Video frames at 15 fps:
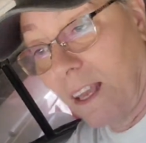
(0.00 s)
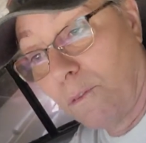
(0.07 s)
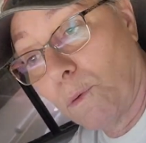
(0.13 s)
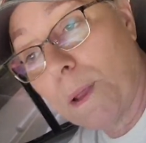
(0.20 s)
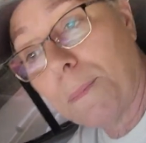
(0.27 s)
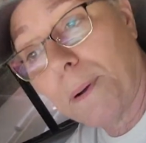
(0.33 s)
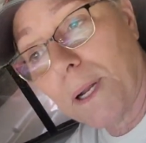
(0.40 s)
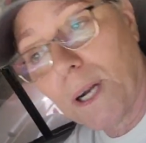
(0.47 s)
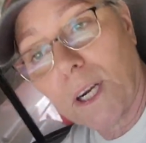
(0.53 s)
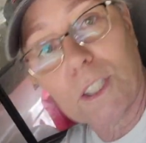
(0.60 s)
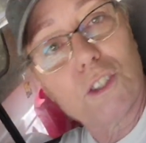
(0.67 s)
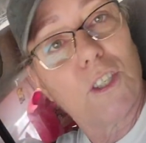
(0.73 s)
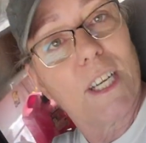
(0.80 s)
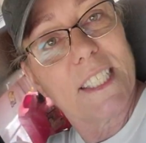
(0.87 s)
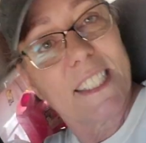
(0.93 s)
if we put our
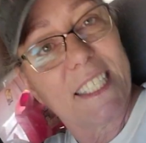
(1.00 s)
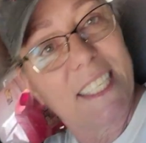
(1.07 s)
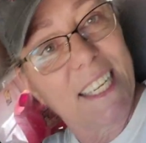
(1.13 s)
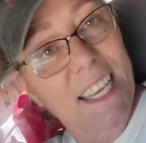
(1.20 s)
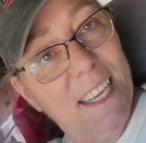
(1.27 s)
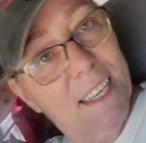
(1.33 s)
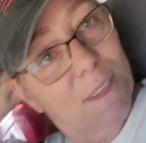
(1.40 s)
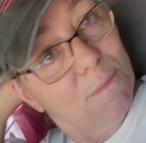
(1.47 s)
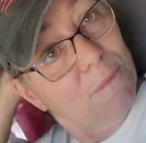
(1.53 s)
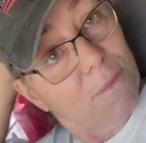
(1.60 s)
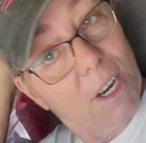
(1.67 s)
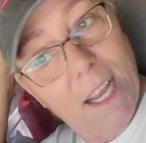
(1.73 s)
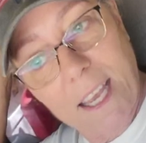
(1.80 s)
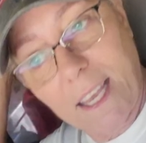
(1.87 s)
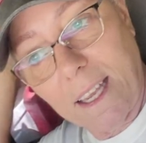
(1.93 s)
trust in Him,
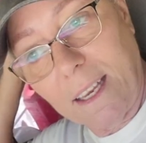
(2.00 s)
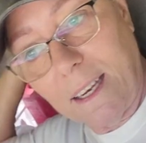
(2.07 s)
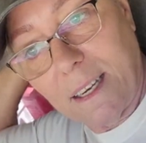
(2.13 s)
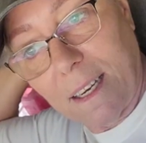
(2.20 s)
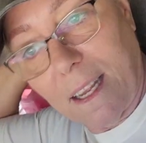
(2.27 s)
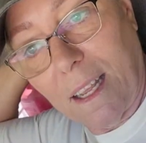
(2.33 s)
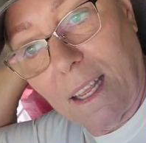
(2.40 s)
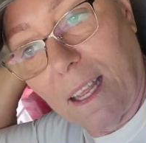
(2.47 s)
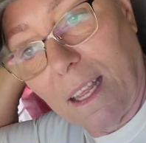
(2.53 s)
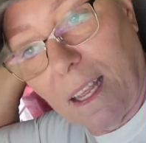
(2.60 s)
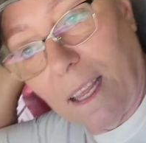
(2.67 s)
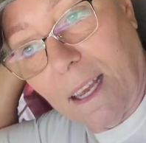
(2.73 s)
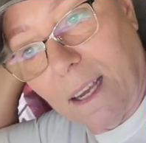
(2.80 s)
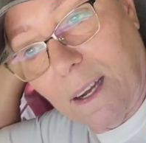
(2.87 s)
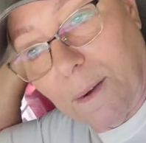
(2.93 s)
right?
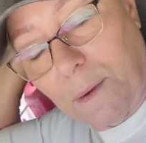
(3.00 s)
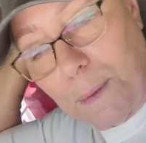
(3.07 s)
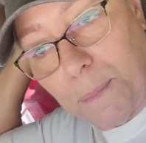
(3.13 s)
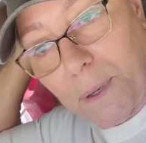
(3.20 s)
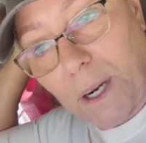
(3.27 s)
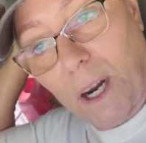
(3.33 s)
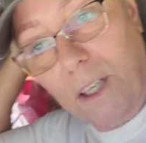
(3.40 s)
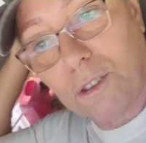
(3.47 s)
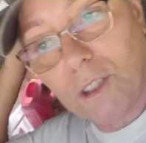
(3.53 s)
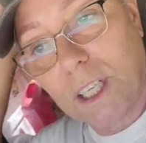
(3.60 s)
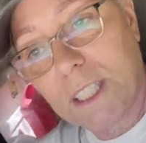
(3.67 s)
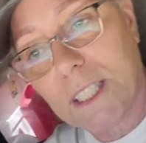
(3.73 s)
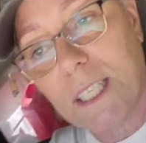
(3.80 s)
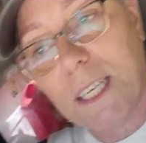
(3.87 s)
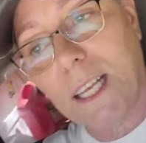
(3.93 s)
We put our
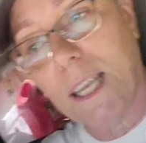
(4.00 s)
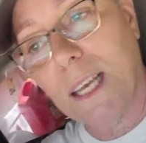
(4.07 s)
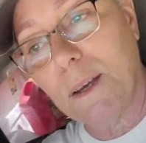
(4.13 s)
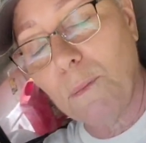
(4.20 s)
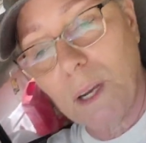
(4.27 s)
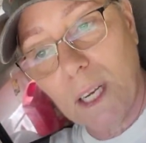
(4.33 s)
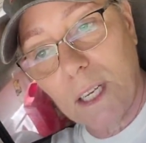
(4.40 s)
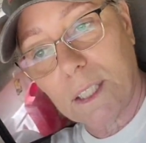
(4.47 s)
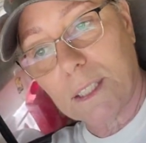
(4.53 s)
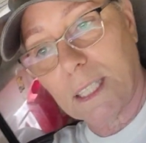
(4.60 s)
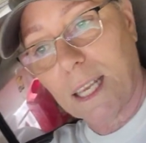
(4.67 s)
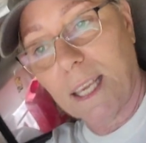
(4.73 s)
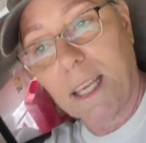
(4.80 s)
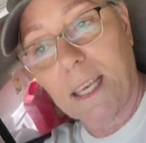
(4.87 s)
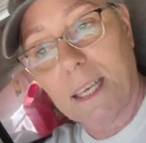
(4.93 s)
trust in Him. We look to
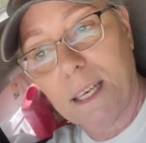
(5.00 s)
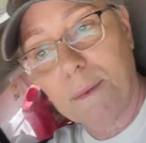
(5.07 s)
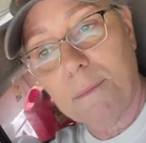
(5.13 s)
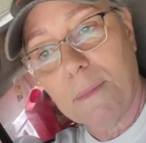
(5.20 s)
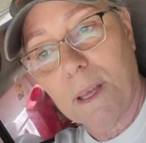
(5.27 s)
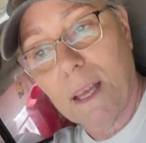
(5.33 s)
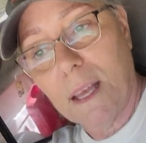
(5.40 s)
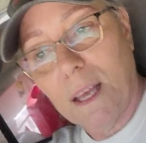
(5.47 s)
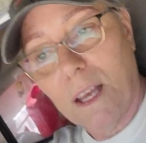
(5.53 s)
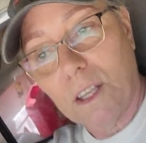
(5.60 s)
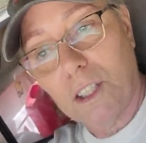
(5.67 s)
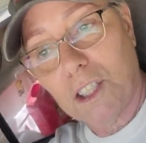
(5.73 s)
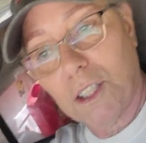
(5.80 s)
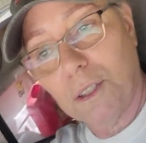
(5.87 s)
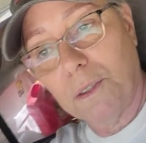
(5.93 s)

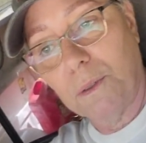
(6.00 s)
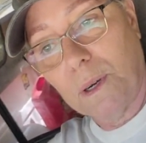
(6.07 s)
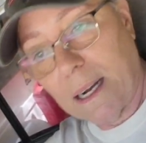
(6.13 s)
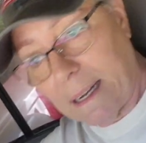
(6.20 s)
Him to